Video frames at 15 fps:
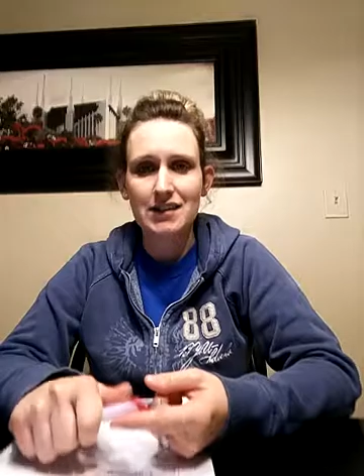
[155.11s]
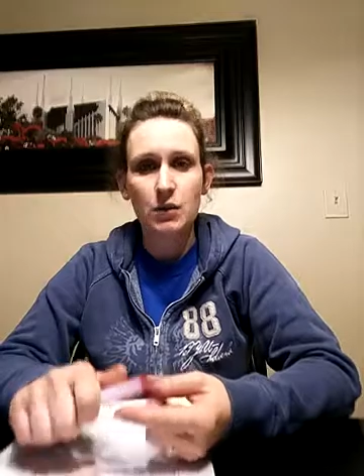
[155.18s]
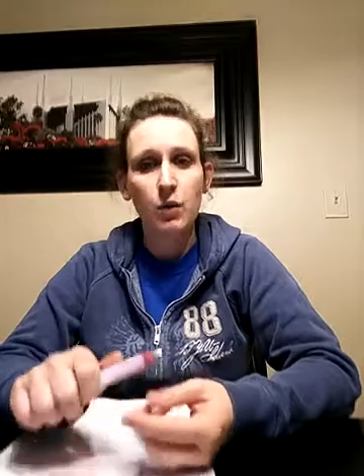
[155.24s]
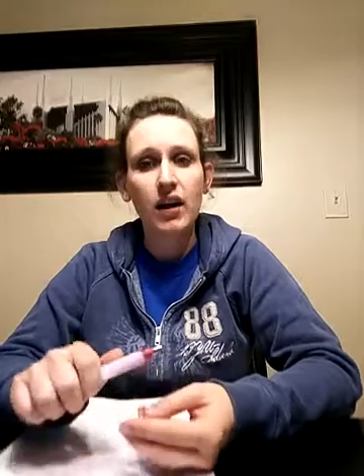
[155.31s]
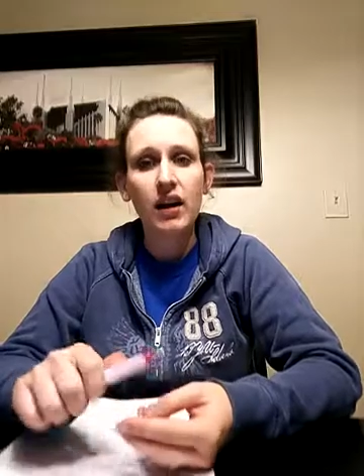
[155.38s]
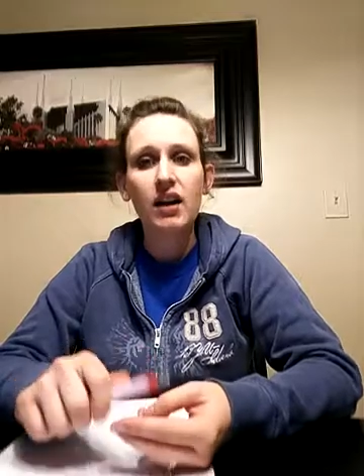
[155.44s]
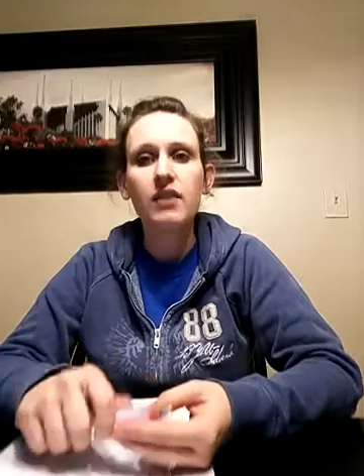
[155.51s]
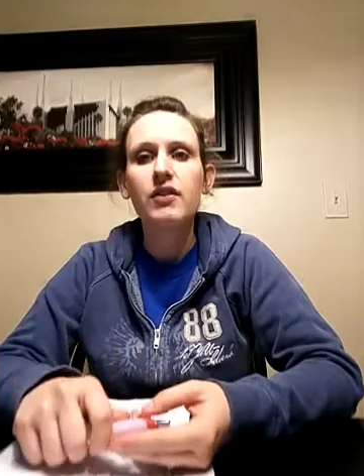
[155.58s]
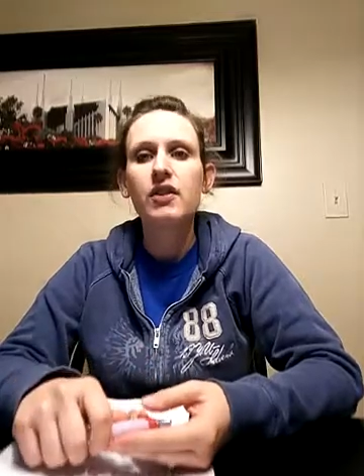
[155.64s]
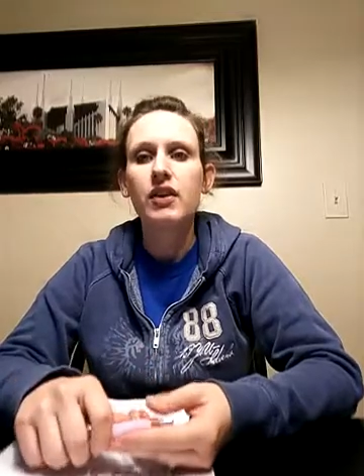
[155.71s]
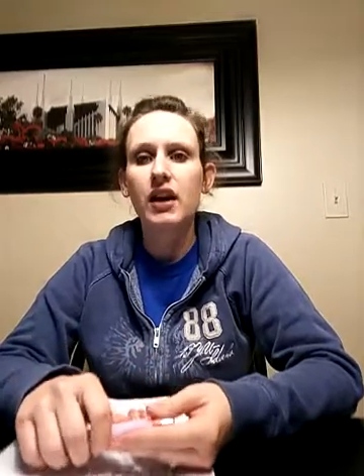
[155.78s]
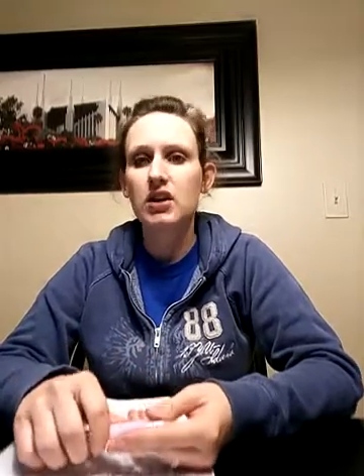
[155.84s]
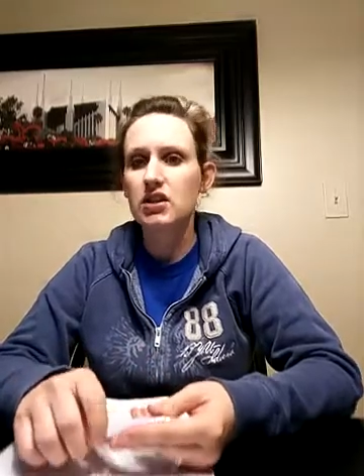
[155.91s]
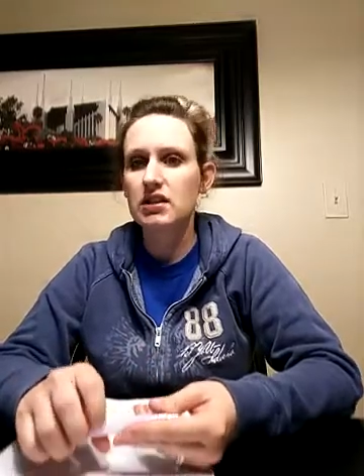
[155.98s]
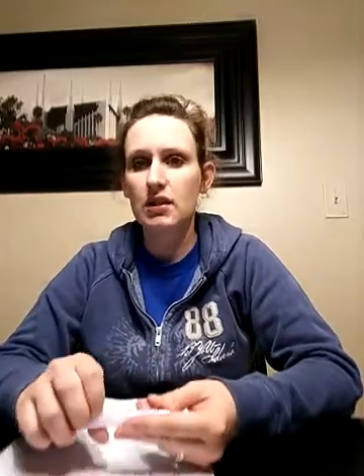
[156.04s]
What kind of
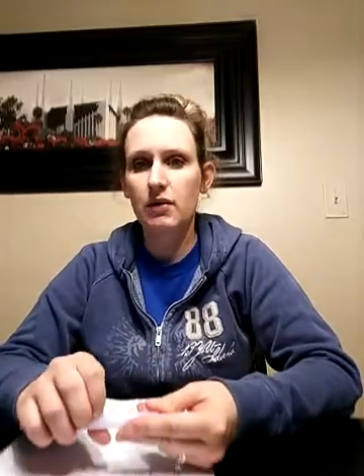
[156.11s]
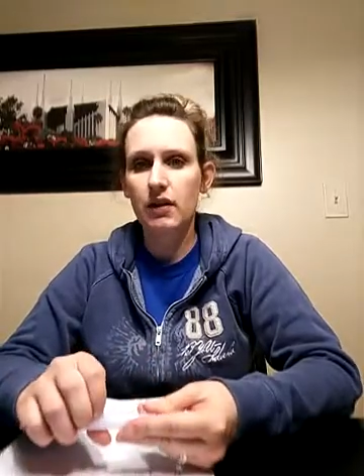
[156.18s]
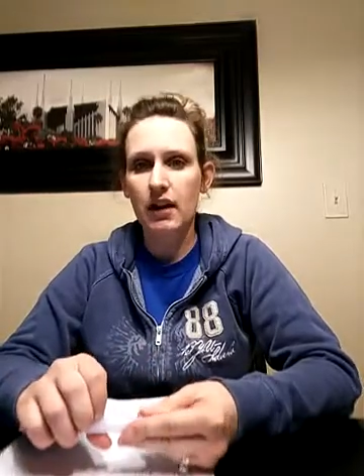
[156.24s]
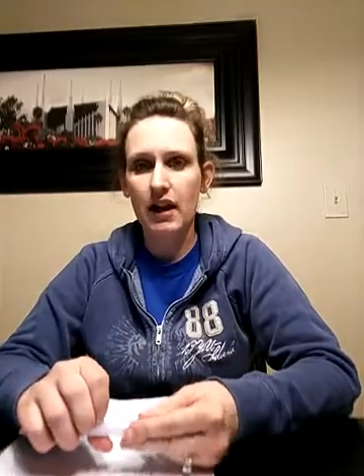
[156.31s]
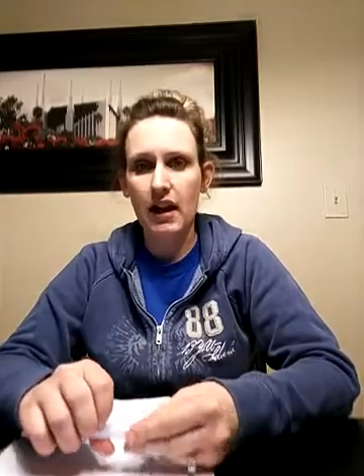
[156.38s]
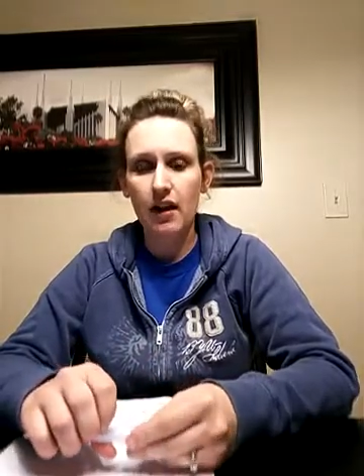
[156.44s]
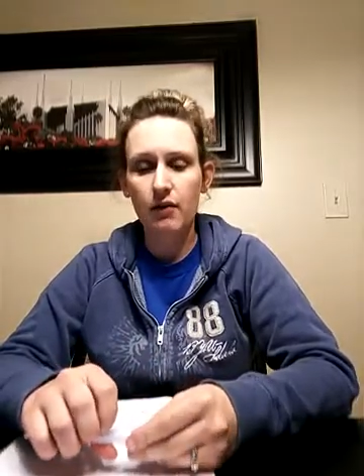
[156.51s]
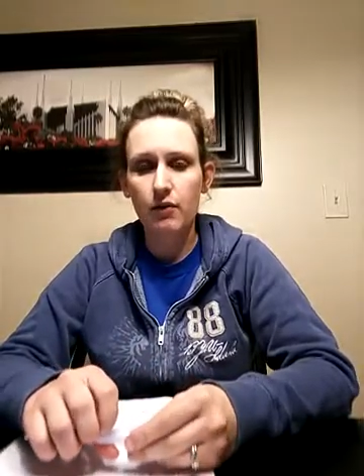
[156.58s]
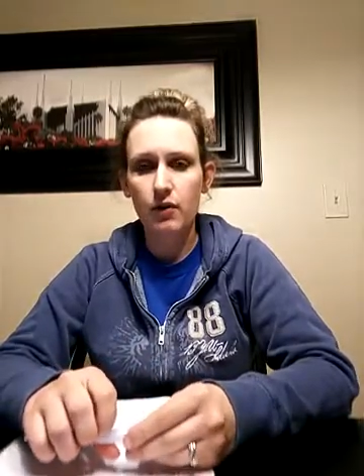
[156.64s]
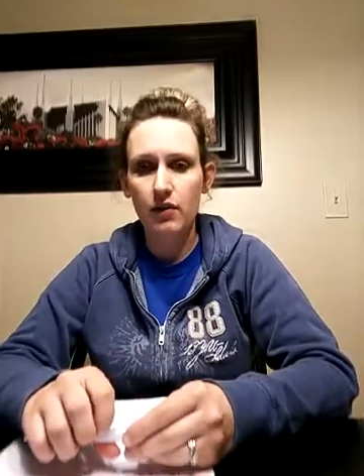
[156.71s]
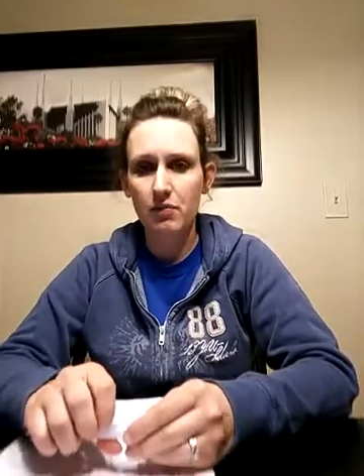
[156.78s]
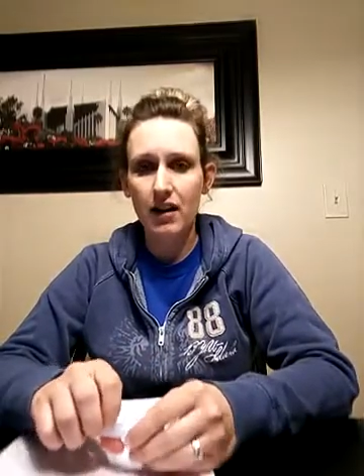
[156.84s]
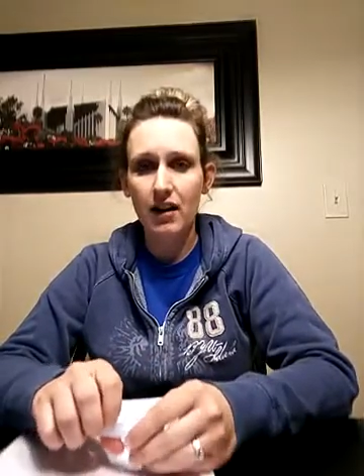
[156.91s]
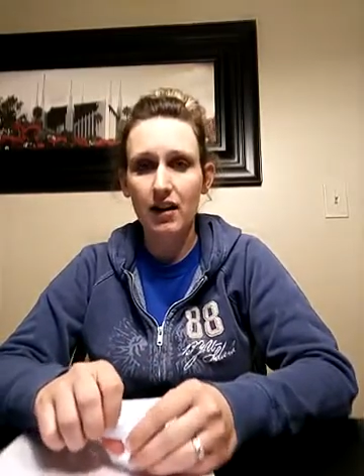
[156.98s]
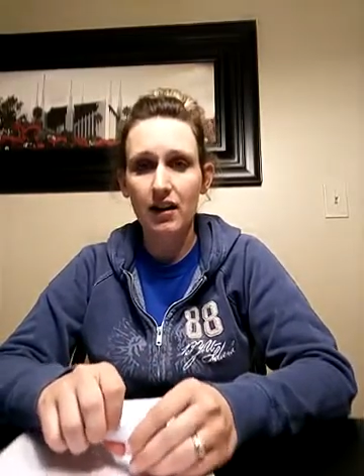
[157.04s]
interactions I want to have with
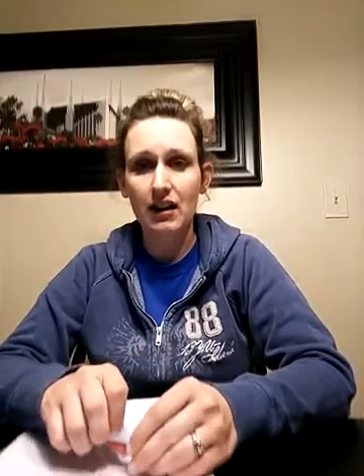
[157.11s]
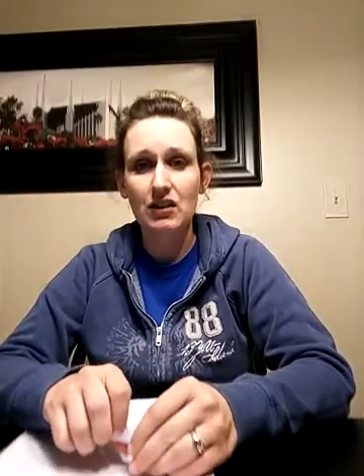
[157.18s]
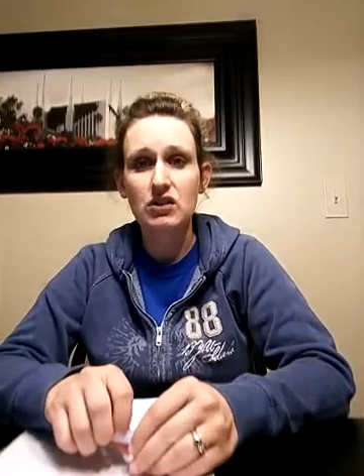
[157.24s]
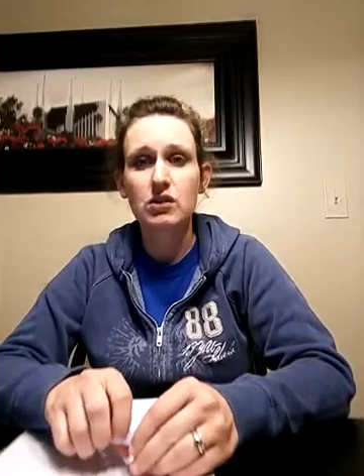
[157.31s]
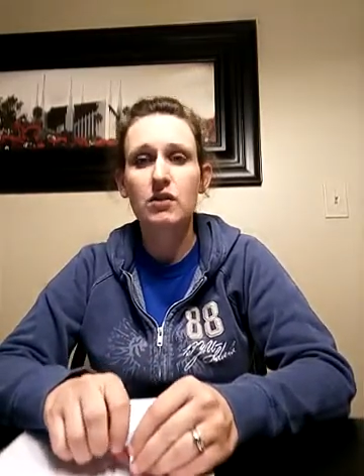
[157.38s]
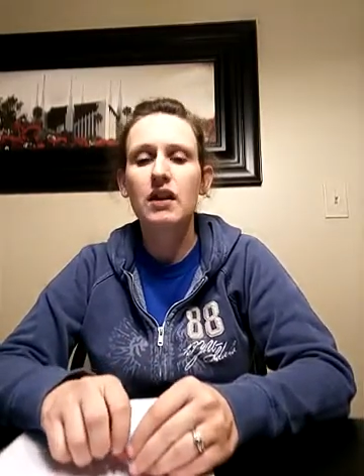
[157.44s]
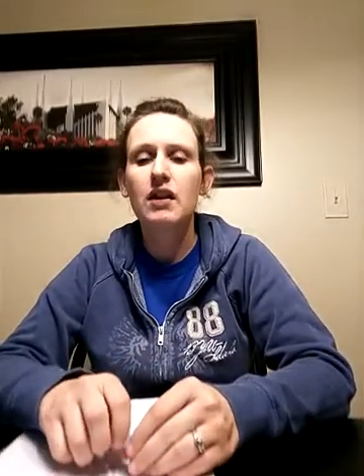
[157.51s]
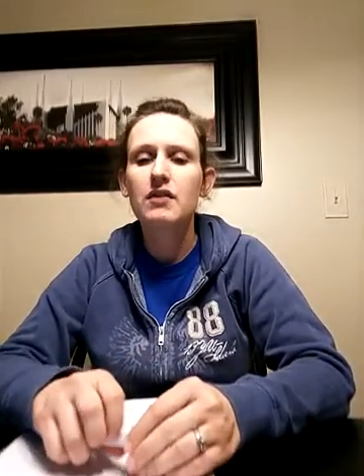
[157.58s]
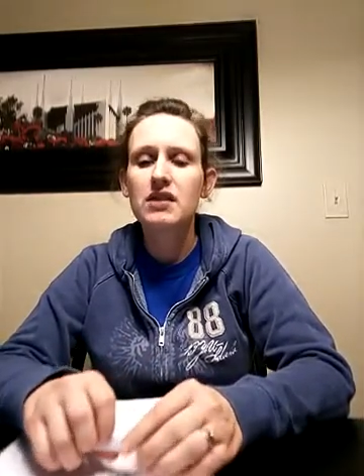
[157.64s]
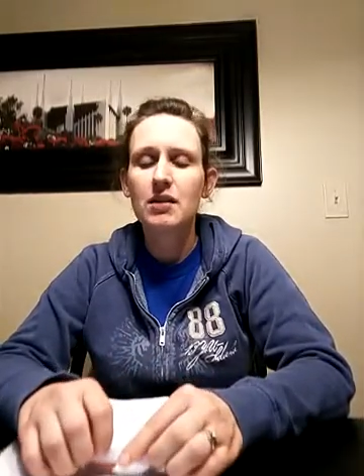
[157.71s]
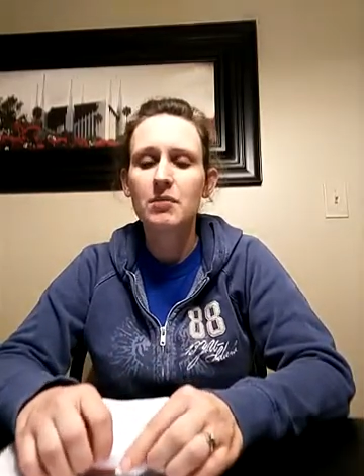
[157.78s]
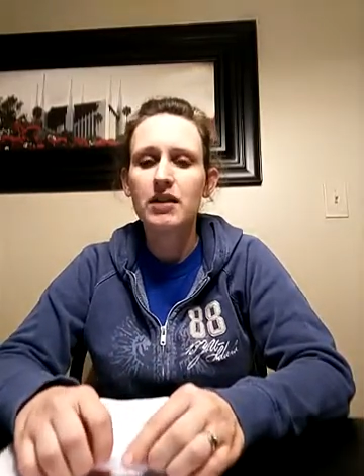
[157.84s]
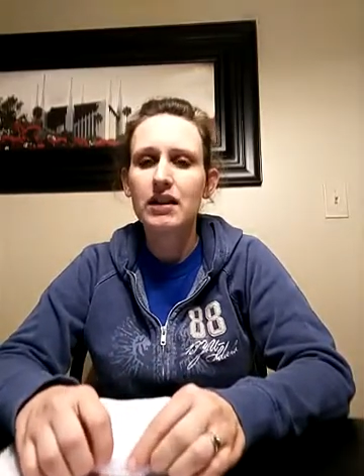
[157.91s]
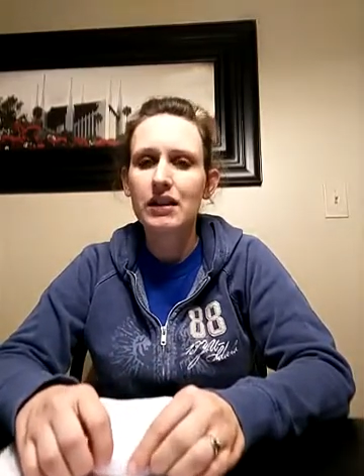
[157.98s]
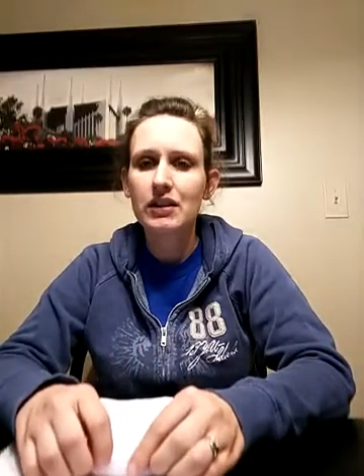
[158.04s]
my audience so that if
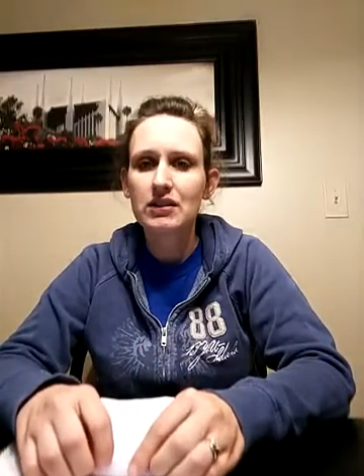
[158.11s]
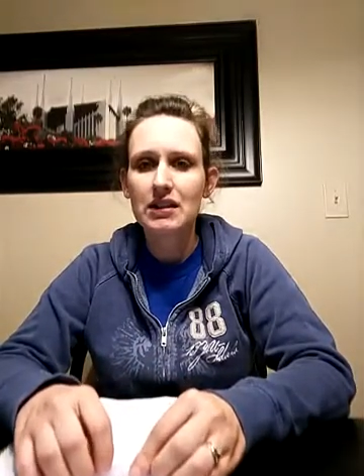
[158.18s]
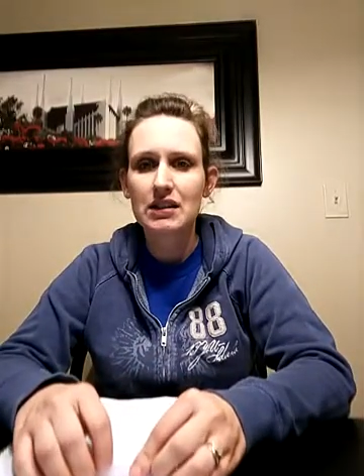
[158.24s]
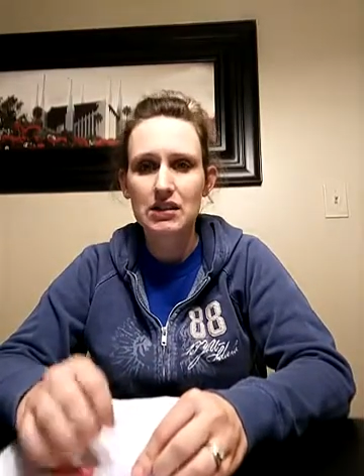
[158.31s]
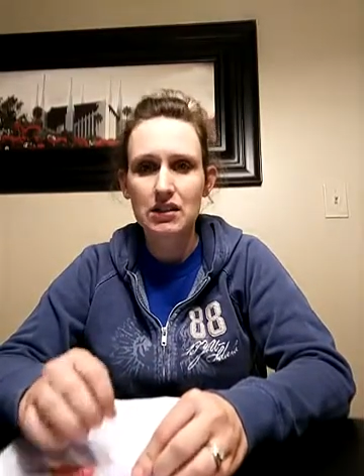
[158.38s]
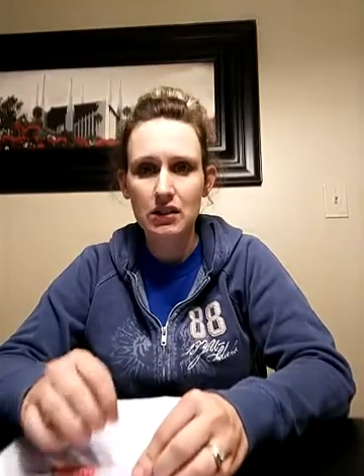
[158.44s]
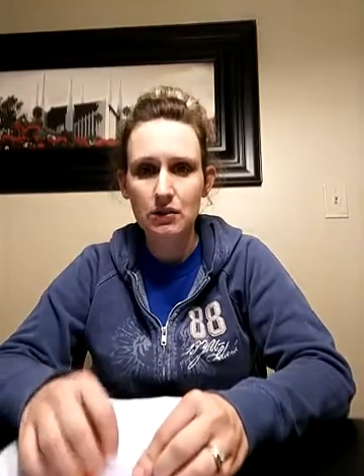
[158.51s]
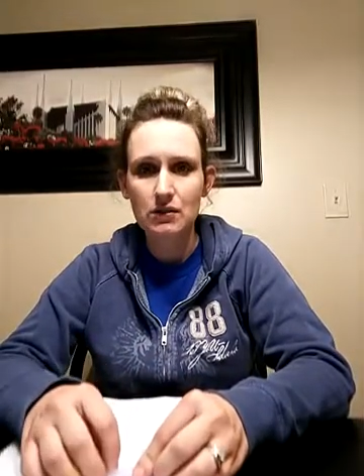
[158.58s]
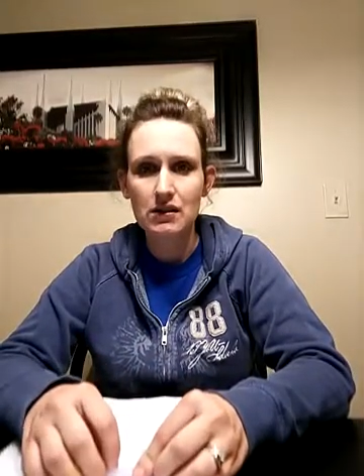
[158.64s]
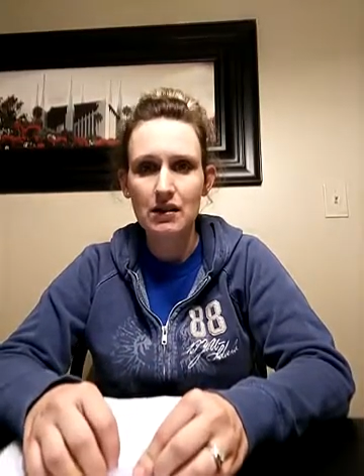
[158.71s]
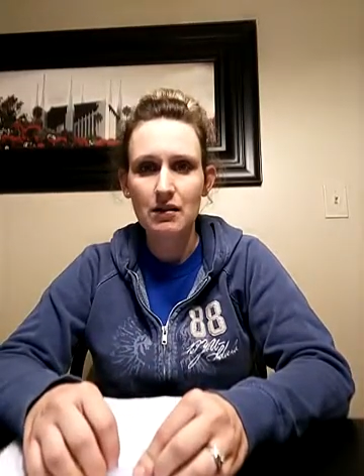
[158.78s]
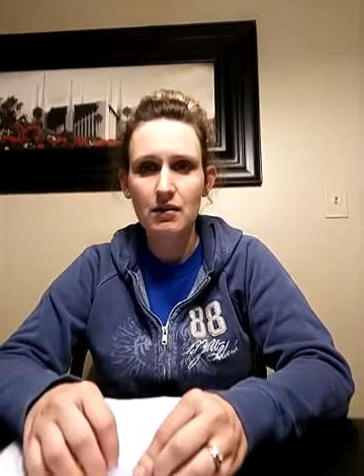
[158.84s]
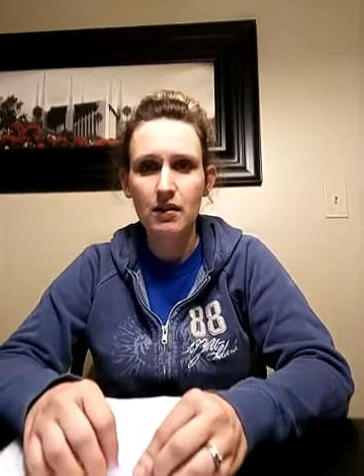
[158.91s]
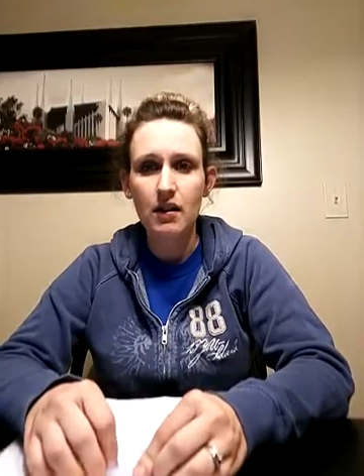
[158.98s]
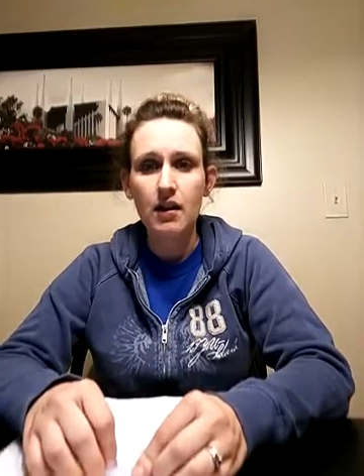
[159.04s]
somebody else is using